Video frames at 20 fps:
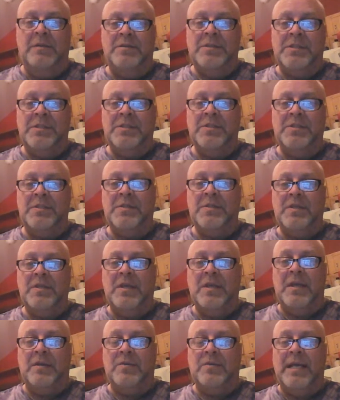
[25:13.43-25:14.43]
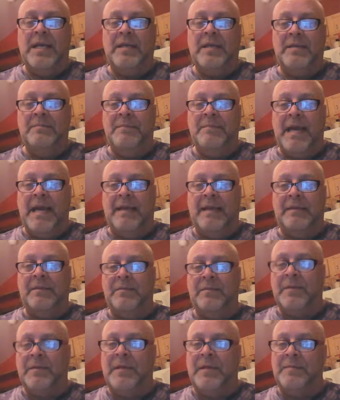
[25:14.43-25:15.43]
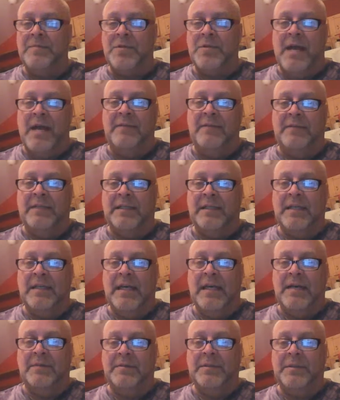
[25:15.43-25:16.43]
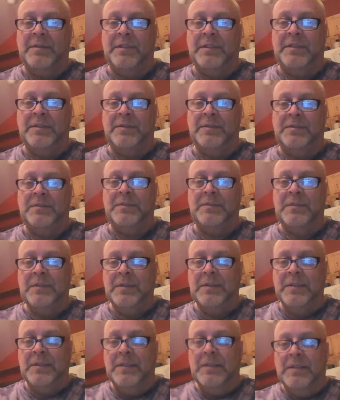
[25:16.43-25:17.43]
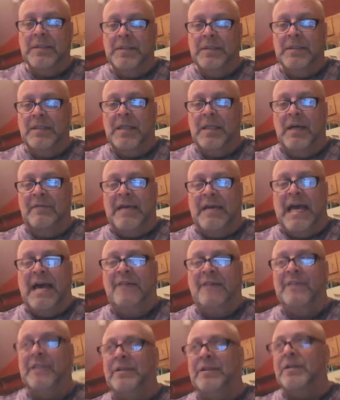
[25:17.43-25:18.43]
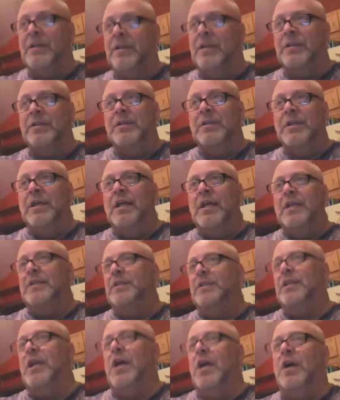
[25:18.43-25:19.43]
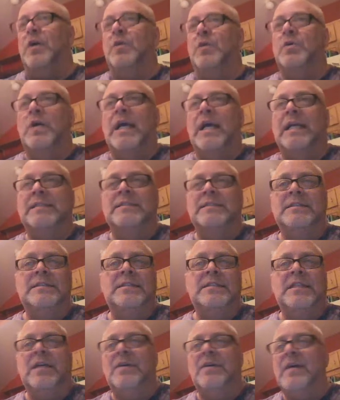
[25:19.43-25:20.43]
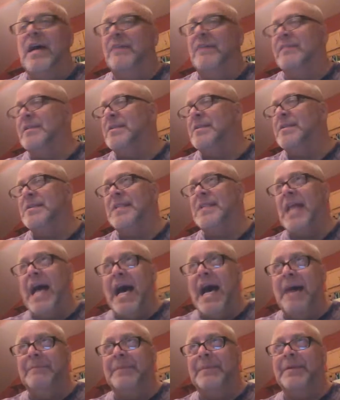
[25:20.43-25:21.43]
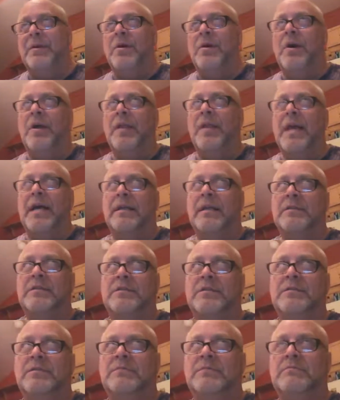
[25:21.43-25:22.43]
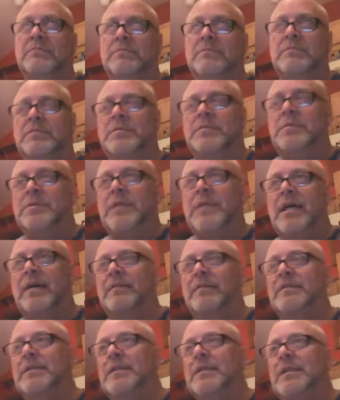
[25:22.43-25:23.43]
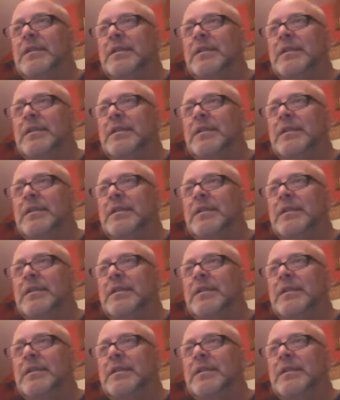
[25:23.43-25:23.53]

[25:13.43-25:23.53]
She's a great companion when I'm traveling. I really do love having her. and having to stop and all that stuff.